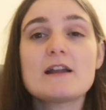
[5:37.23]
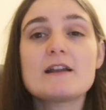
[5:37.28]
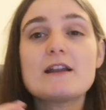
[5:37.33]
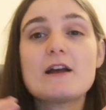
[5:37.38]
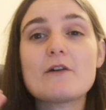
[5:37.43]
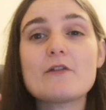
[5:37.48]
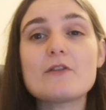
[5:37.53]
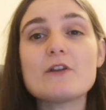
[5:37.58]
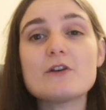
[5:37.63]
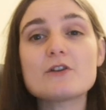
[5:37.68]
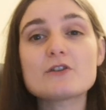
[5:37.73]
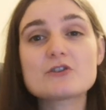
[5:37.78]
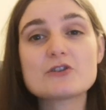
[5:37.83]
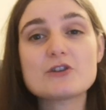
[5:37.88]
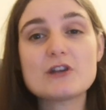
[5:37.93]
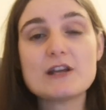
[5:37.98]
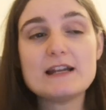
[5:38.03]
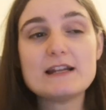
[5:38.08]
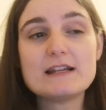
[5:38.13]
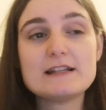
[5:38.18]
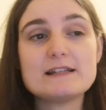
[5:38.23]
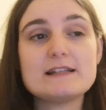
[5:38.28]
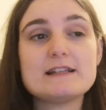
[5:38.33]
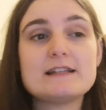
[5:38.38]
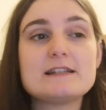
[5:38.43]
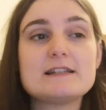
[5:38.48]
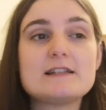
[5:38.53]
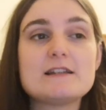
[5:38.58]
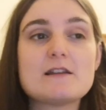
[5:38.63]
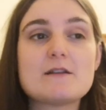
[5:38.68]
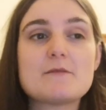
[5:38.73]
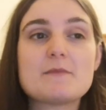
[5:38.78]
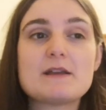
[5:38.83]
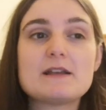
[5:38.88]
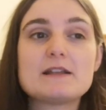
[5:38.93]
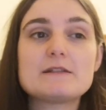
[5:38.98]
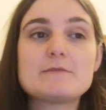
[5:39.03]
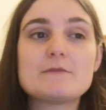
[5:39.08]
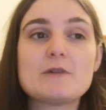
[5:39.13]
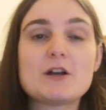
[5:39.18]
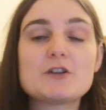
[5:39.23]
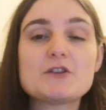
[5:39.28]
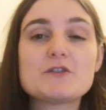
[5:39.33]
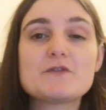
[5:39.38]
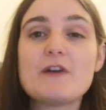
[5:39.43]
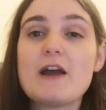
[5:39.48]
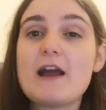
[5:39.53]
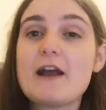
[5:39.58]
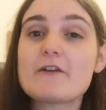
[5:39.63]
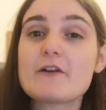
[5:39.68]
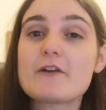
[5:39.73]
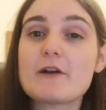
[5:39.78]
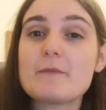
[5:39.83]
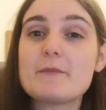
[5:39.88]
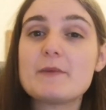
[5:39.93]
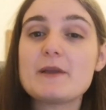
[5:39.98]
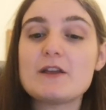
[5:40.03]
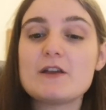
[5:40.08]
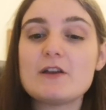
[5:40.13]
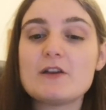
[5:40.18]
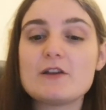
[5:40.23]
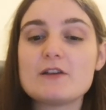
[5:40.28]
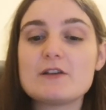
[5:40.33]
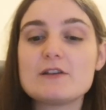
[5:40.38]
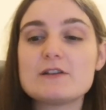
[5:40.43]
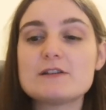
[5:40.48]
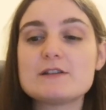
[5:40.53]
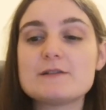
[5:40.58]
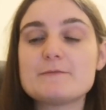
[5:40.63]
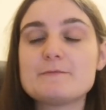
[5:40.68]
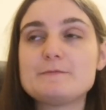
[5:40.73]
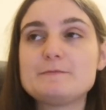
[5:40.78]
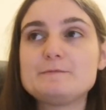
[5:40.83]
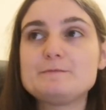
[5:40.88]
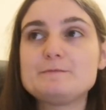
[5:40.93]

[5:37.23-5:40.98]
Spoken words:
Now, the Australian system is much fairer because